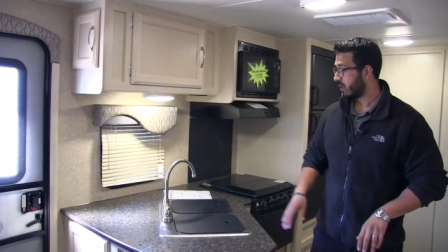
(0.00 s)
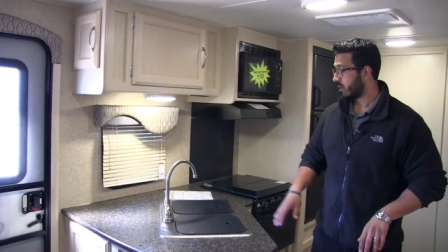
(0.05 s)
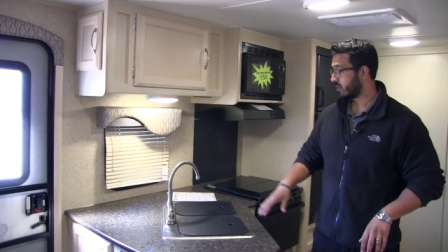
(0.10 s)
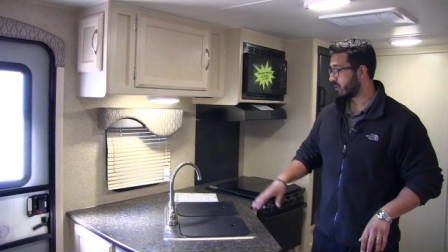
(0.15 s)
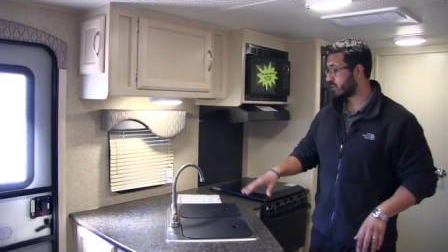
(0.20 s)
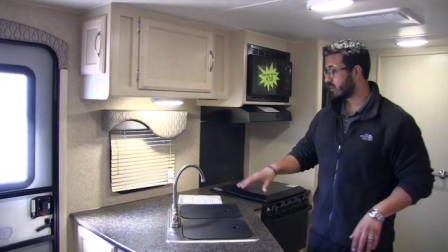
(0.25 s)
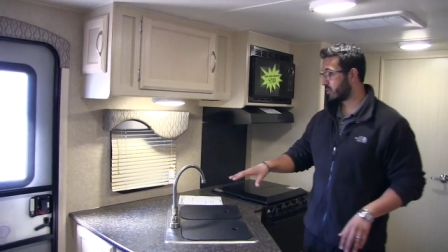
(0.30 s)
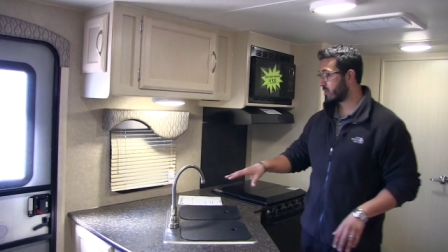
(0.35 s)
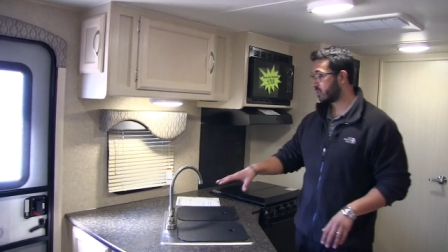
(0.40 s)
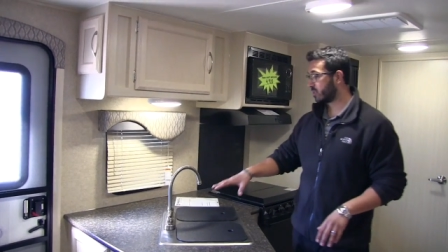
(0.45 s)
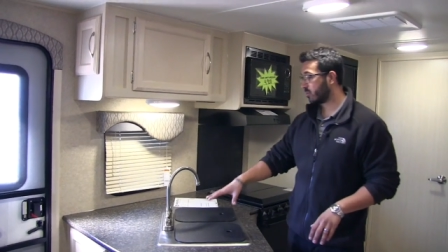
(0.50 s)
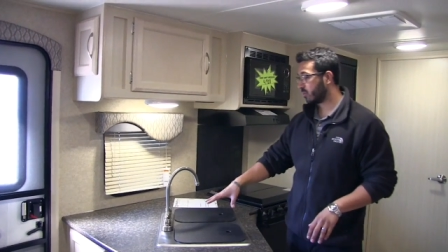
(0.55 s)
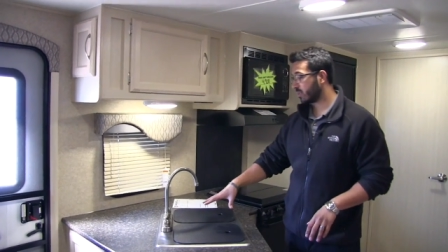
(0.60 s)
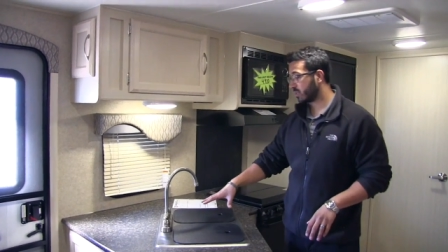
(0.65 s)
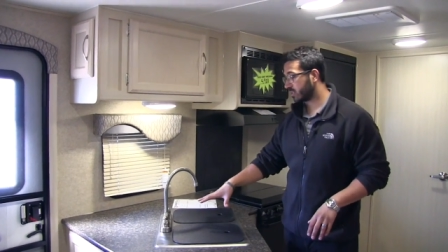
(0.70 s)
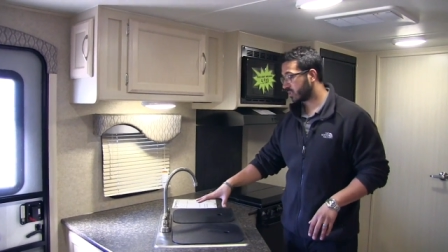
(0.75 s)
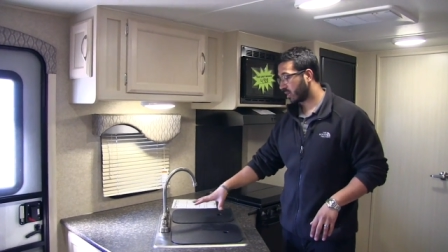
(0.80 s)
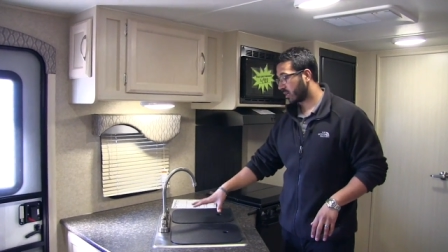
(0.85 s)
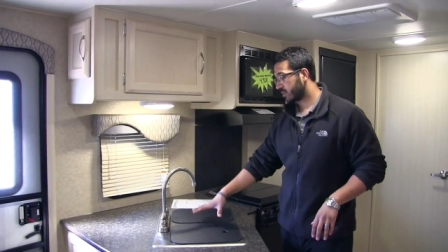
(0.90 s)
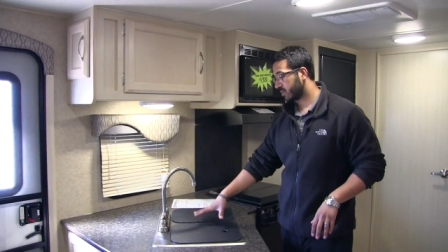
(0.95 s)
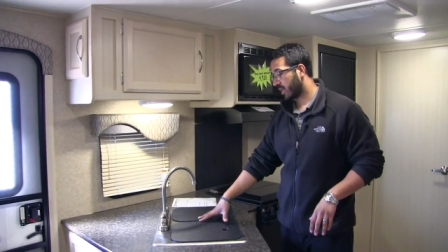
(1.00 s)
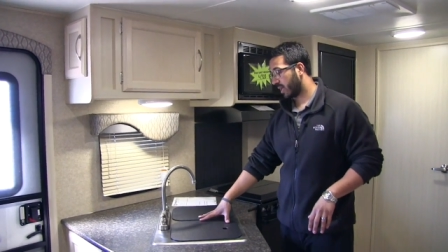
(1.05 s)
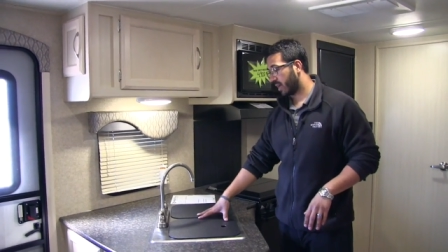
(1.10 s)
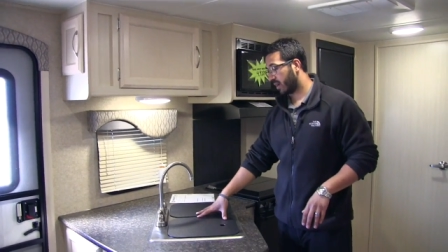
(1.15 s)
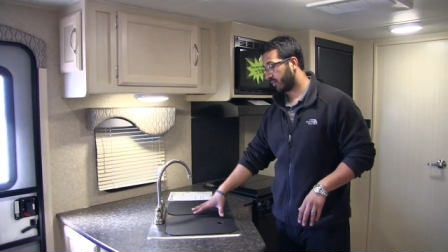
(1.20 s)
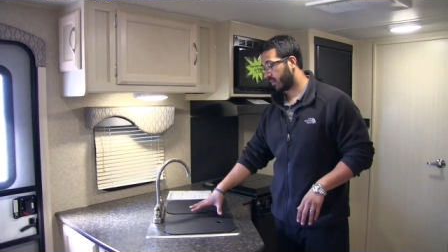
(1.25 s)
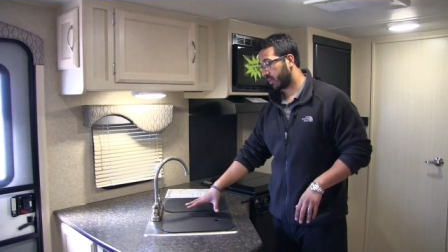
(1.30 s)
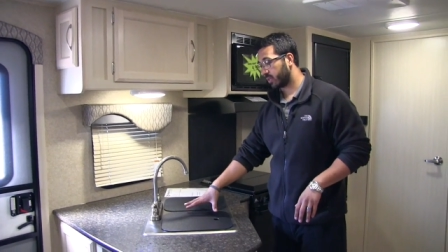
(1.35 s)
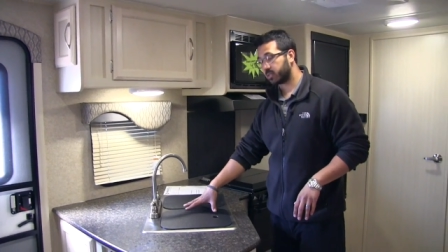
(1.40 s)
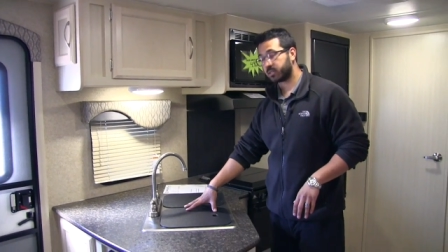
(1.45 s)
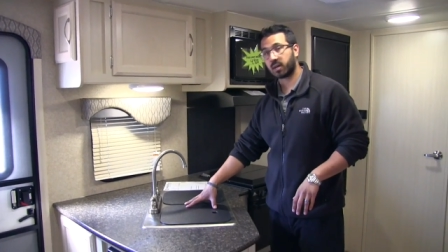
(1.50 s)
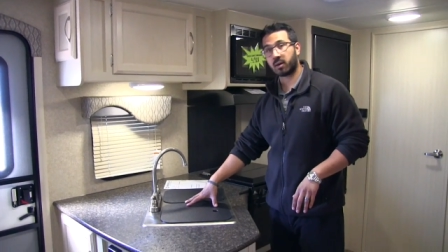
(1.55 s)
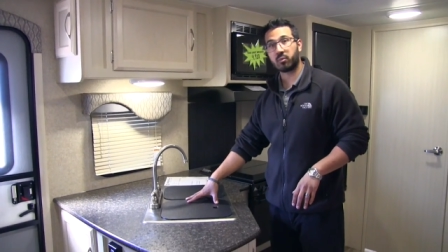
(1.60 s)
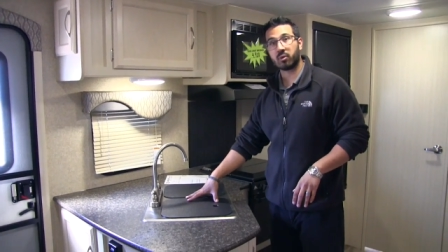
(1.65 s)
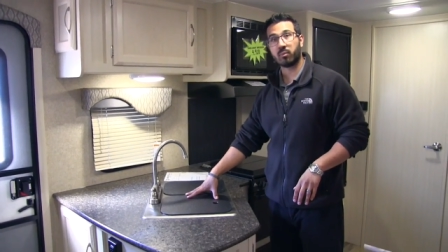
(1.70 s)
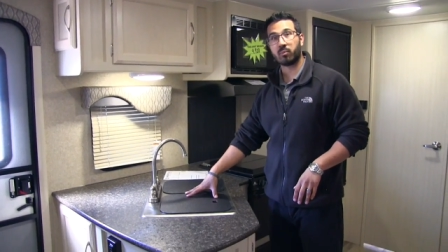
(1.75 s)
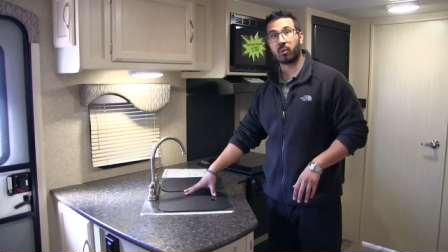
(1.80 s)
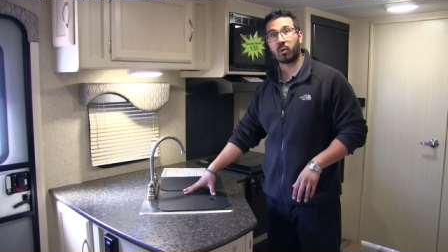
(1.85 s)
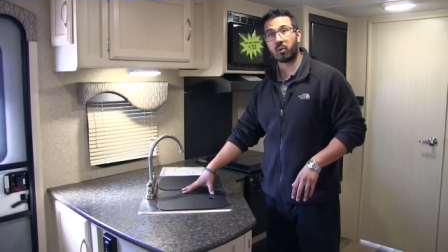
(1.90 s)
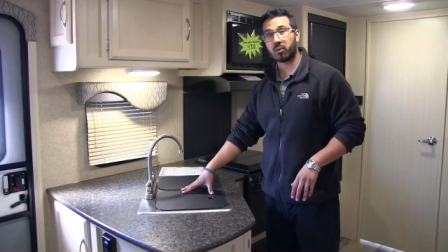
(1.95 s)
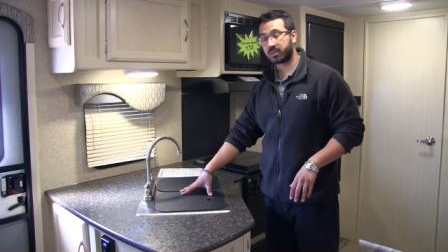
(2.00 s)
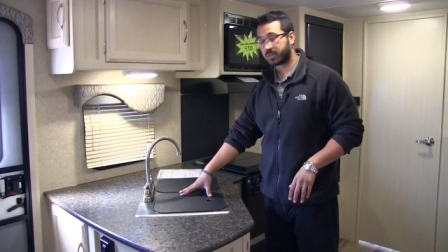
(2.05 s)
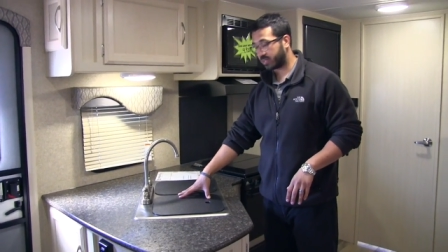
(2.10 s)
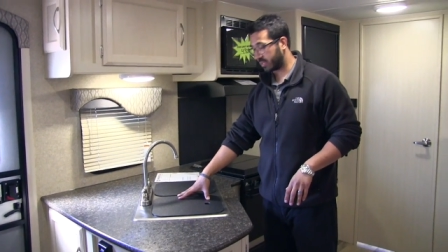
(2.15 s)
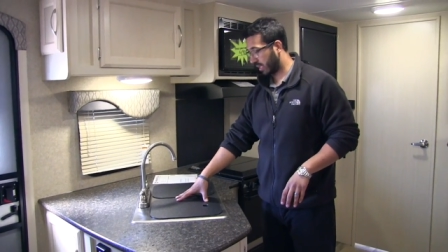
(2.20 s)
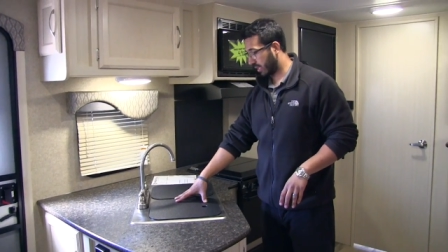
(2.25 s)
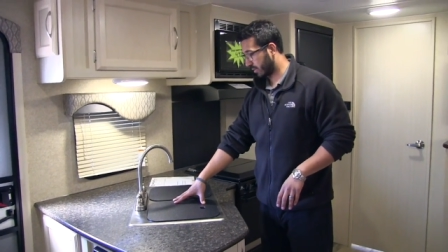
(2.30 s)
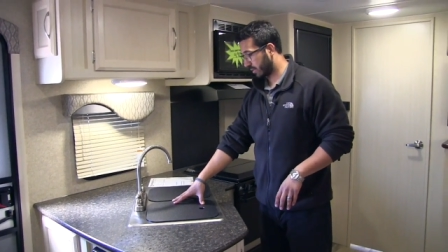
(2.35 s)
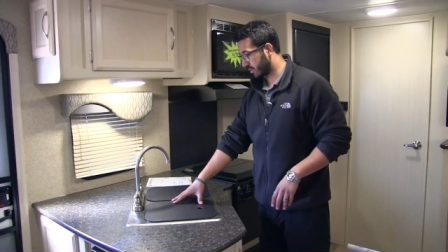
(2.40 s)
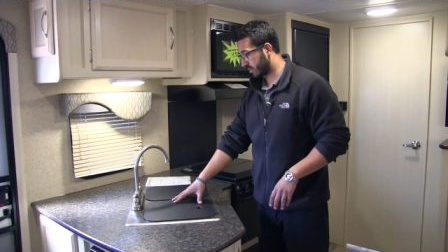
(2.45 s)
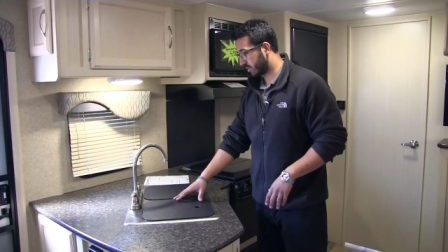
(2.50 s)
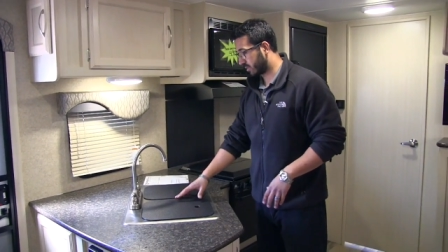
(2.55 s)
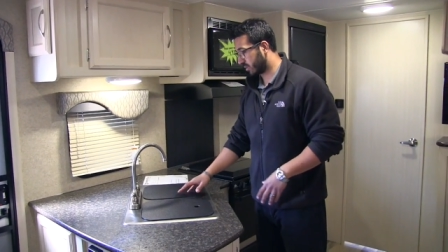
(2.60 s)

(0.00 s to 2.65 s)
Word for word: You'll see this unit does have a double bowl stainless